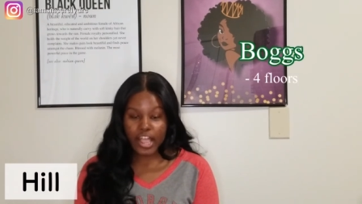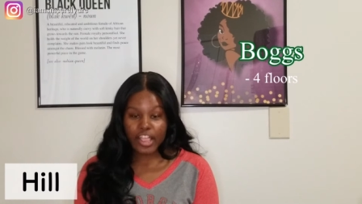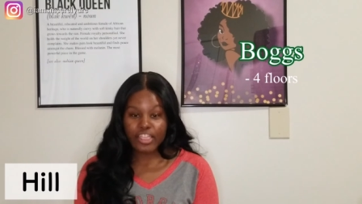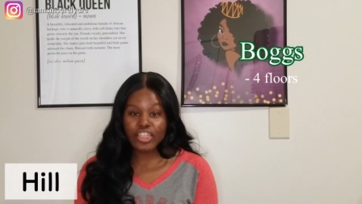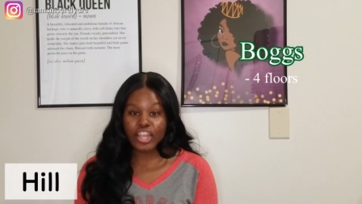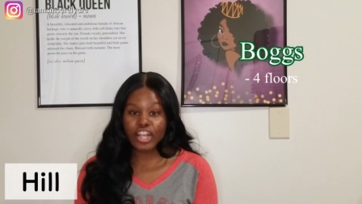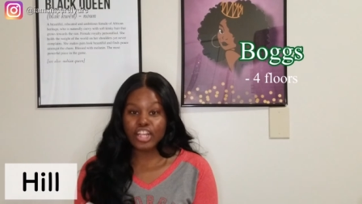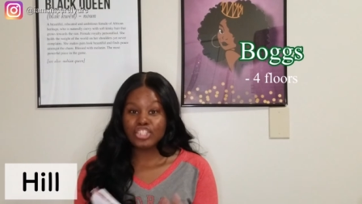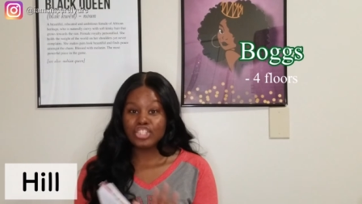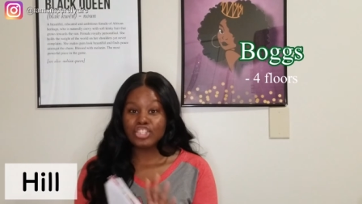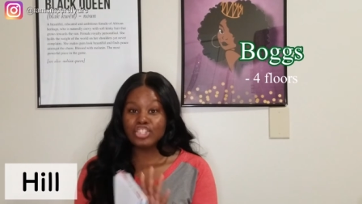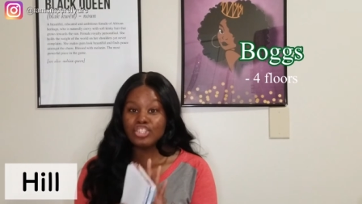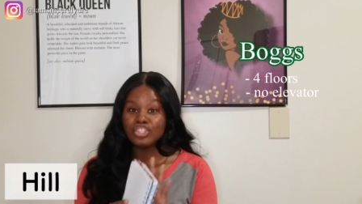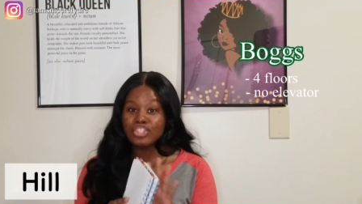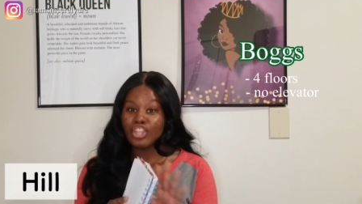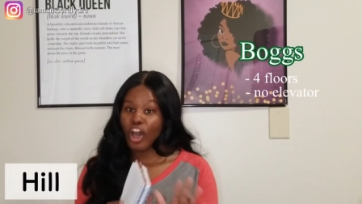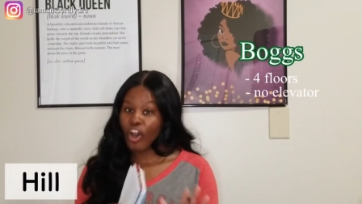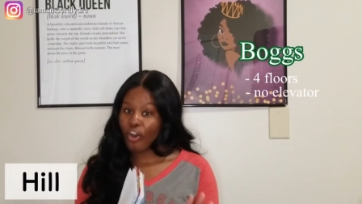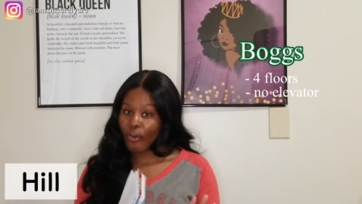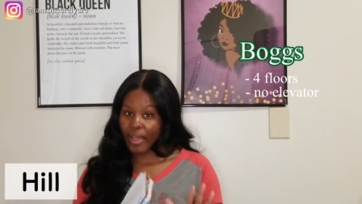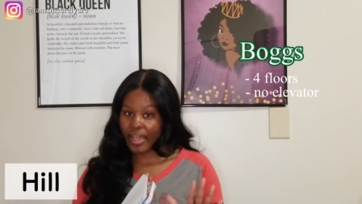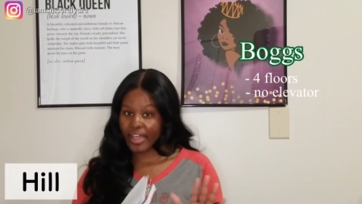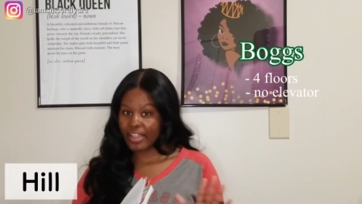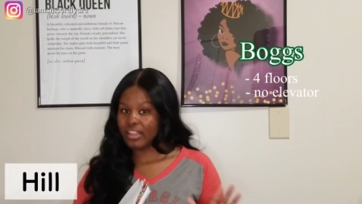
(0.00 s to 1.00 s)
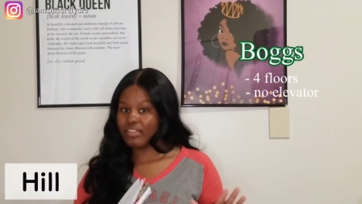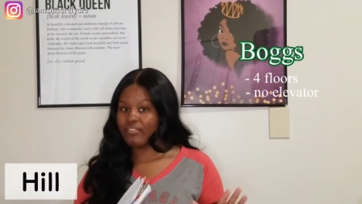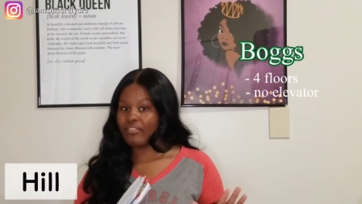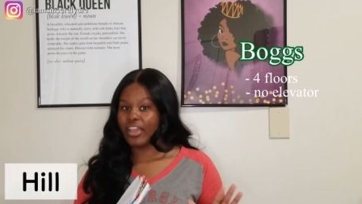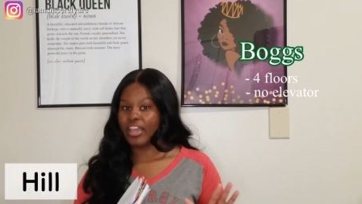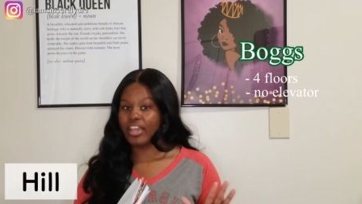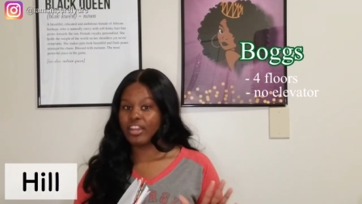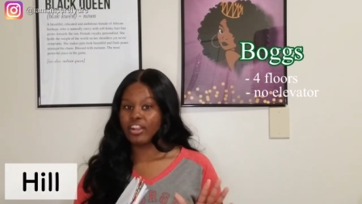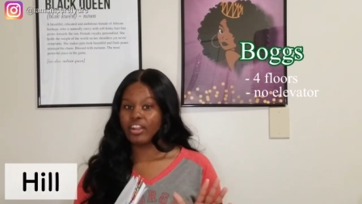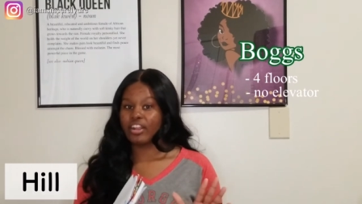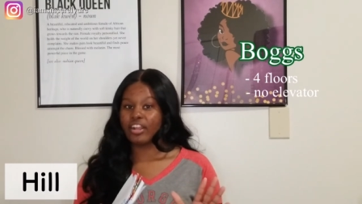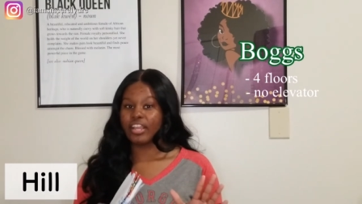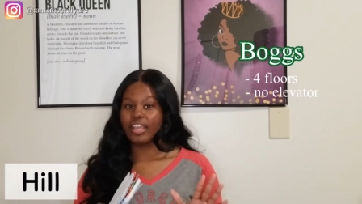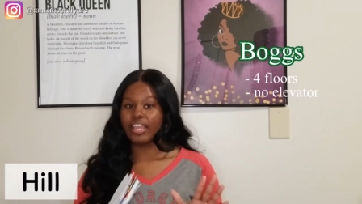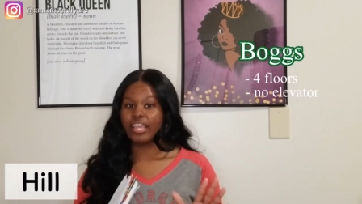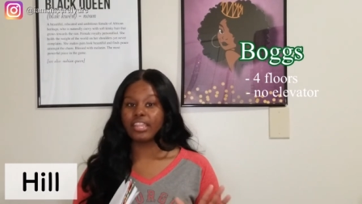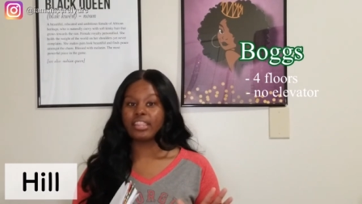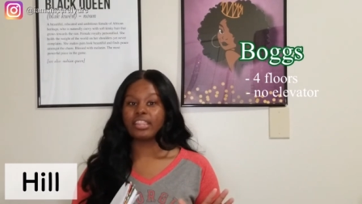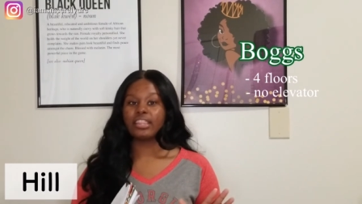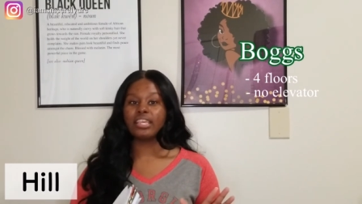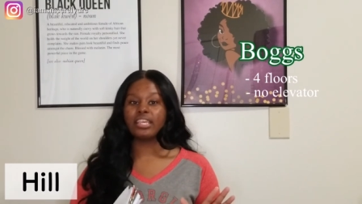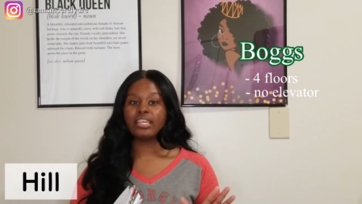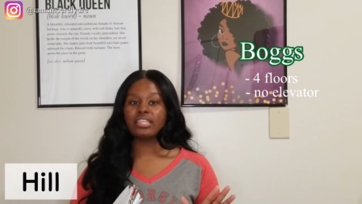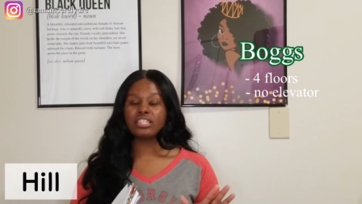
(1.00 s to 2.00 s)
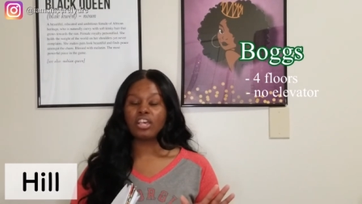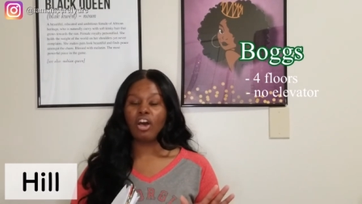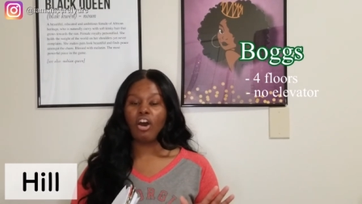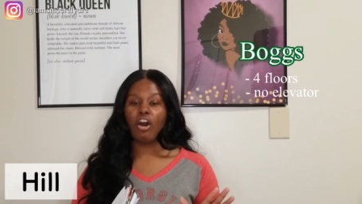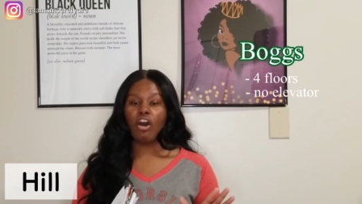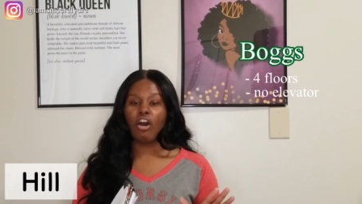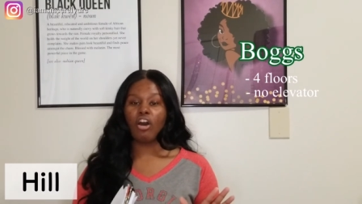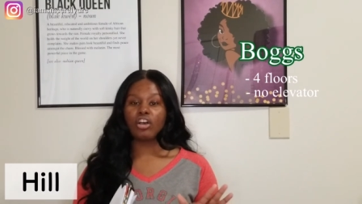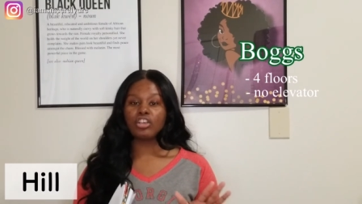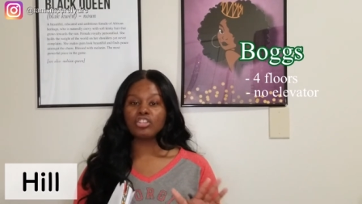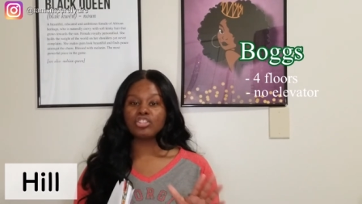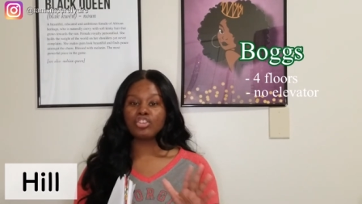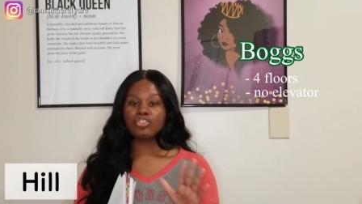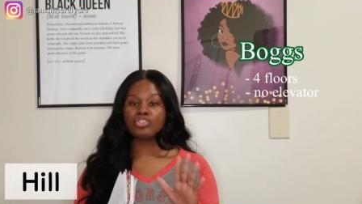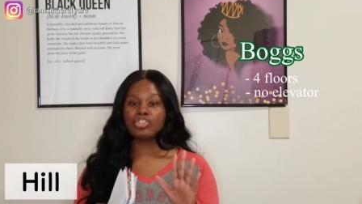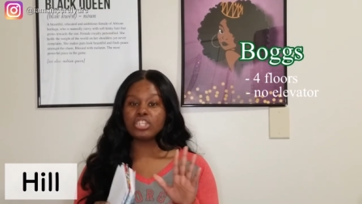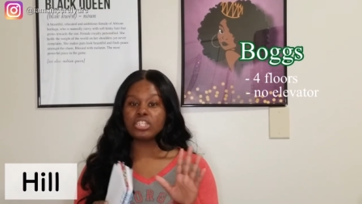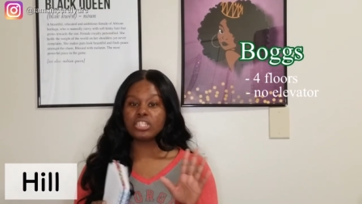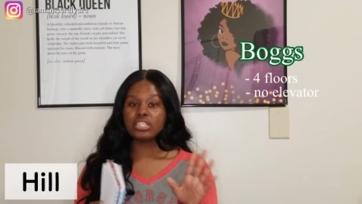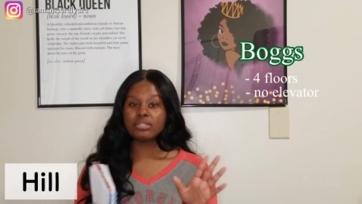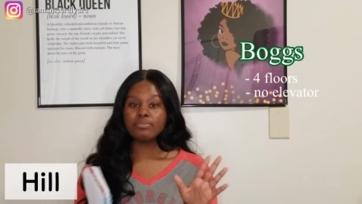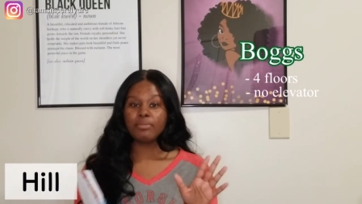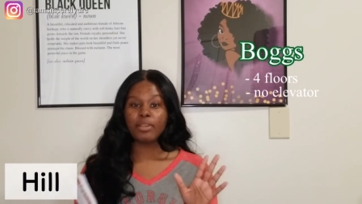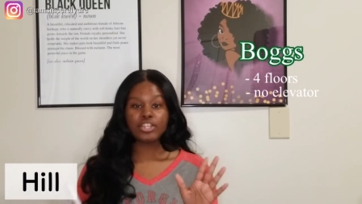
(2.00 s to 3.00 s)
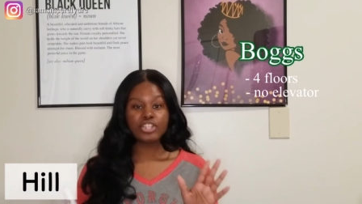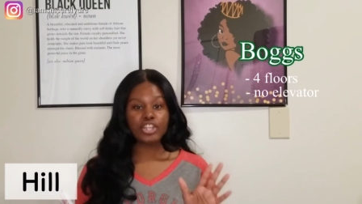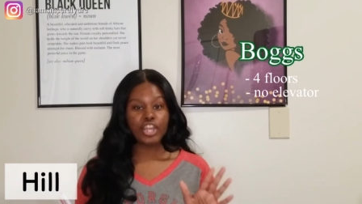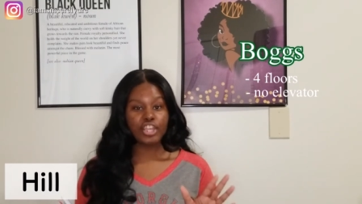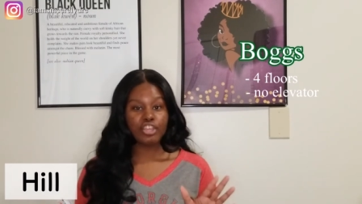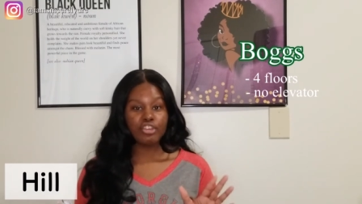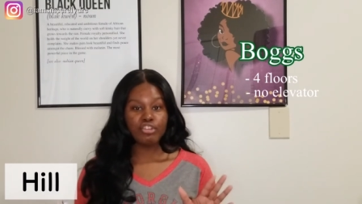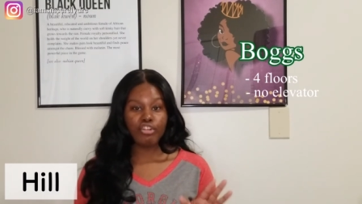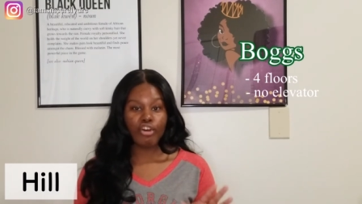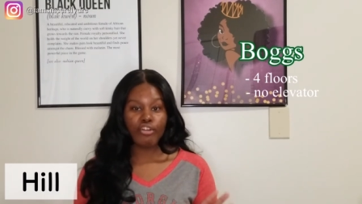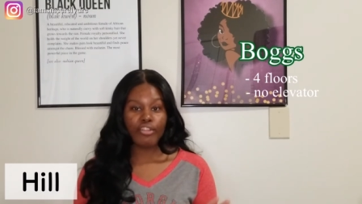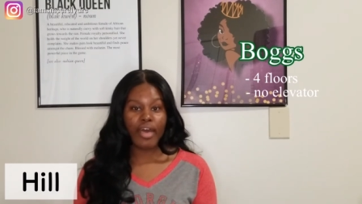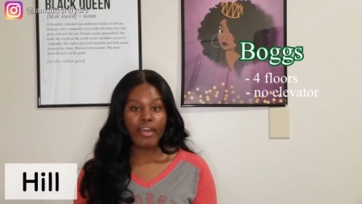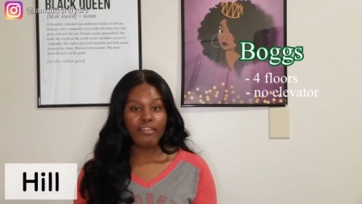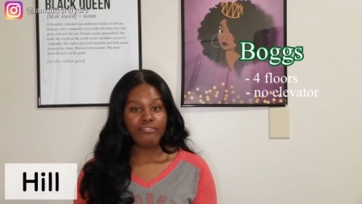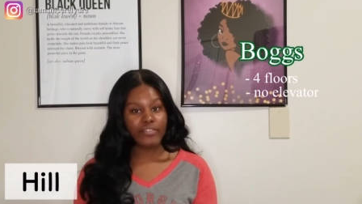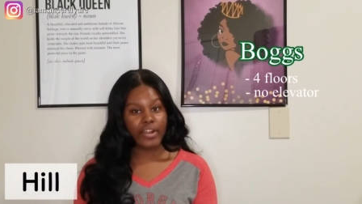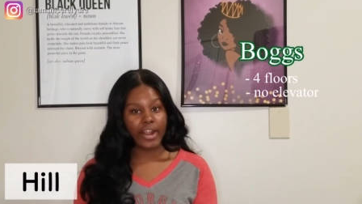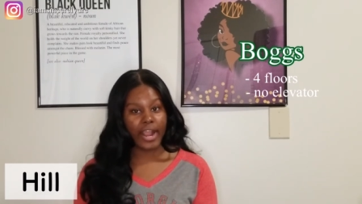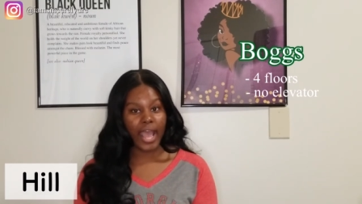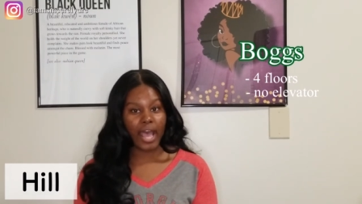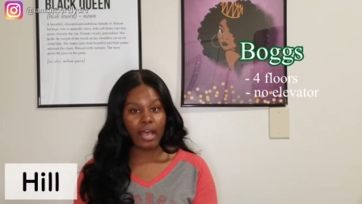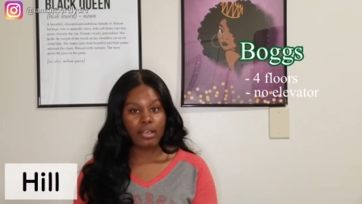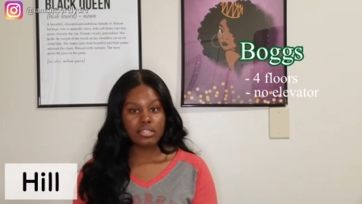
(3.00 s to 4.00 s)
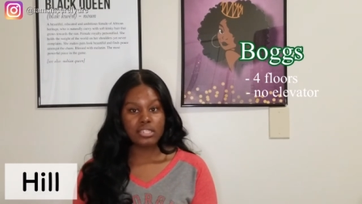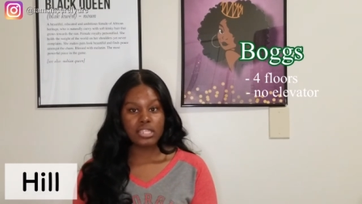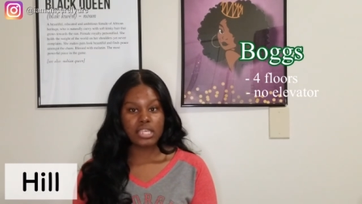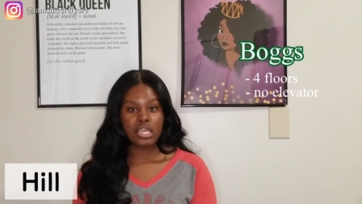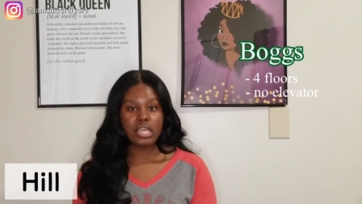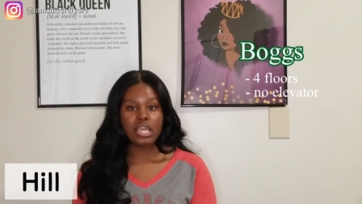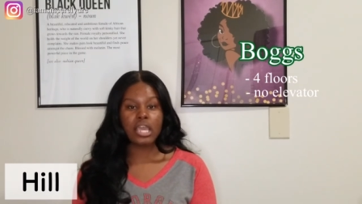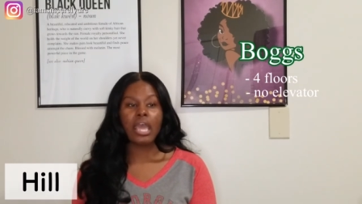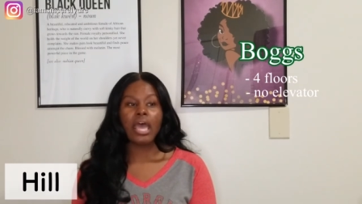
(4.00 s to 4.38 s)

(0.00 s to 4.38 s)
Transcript: There's no elevator in this hall, so just make sure you know that for housing.